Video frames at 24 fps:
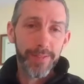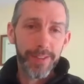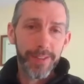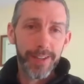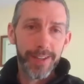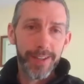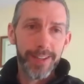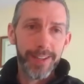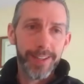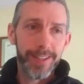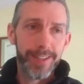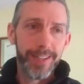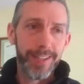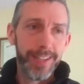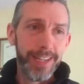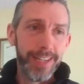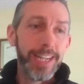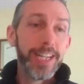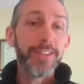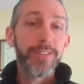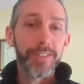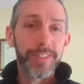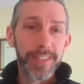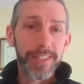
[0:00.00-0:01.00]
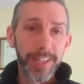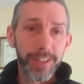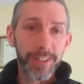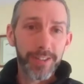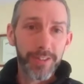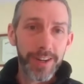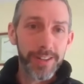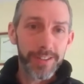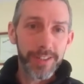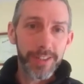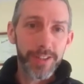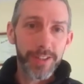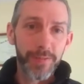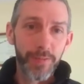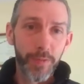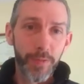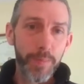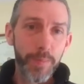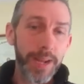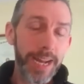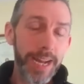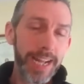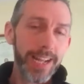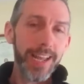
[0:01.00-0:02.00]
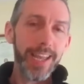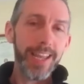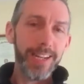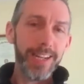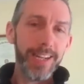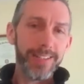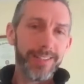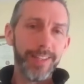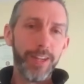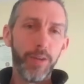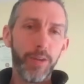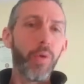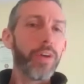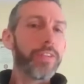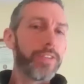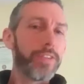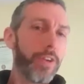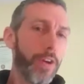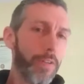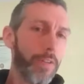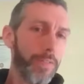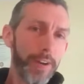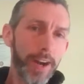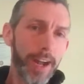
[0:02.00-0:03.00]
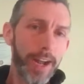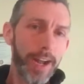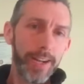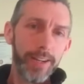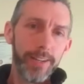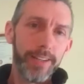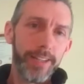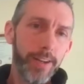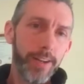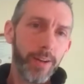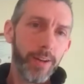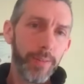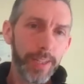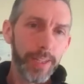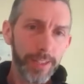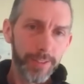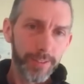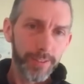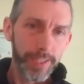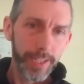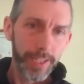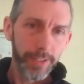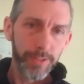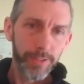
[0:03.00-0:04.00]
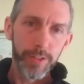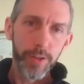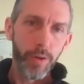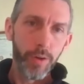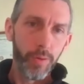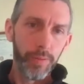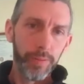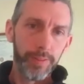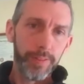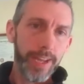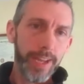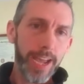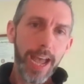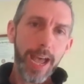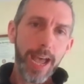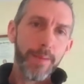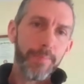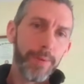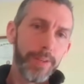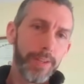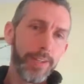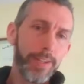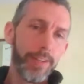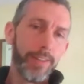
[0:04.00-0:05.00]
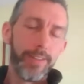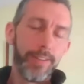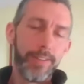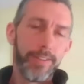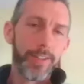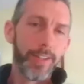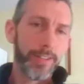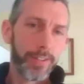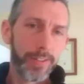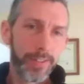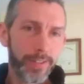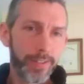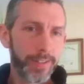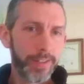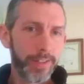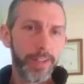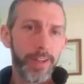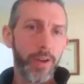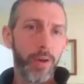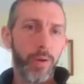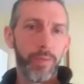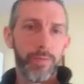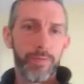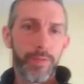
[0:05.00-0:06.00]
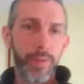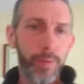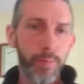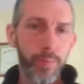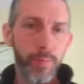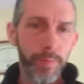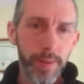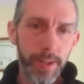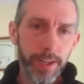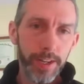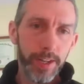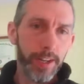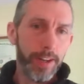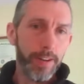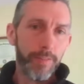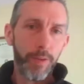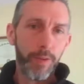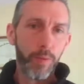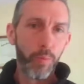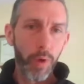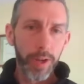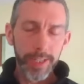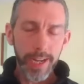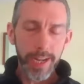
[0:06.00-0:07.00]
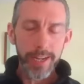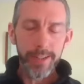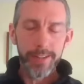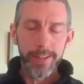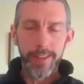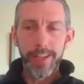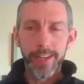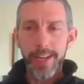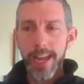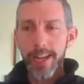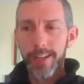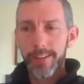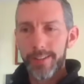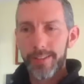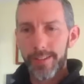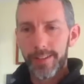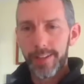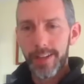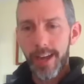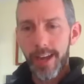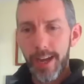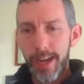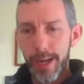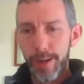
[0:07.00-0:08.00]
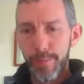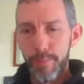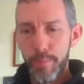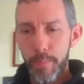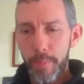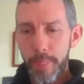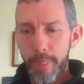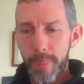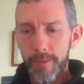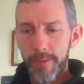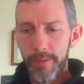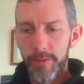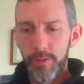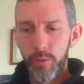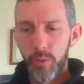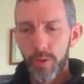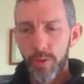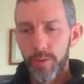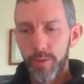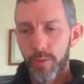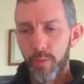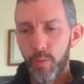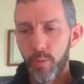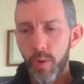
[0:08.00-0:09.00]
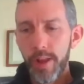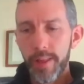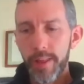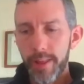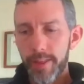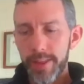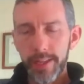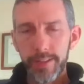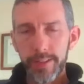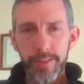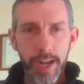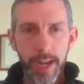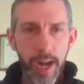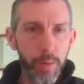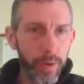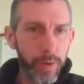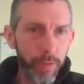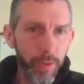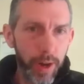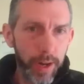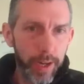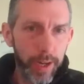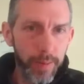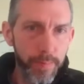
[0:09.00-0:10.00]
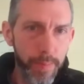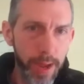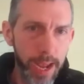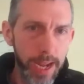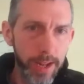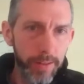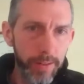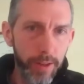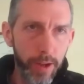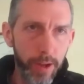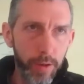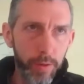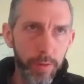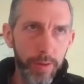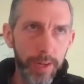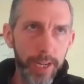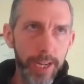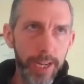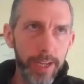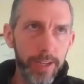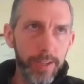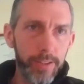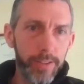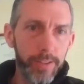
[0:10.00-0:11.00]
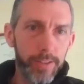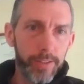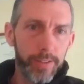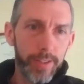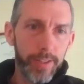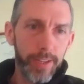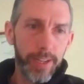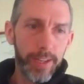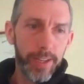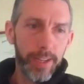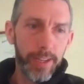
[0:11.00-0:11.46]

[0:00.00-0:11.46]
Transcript: of an interesting transition for me, and it wasn't overnight. These things don't happen just from one day to the next. So one of the things that I would recommend though is